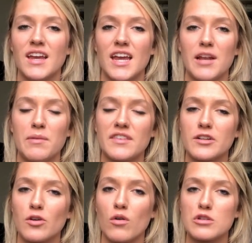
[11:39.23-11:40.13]
and about
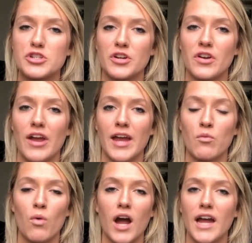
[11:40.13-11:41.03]
their culture
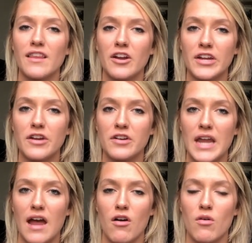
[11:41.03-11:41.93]
and why they're here
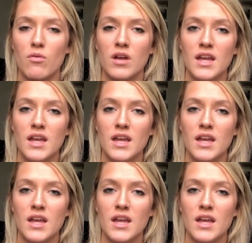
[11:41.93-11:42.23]
now.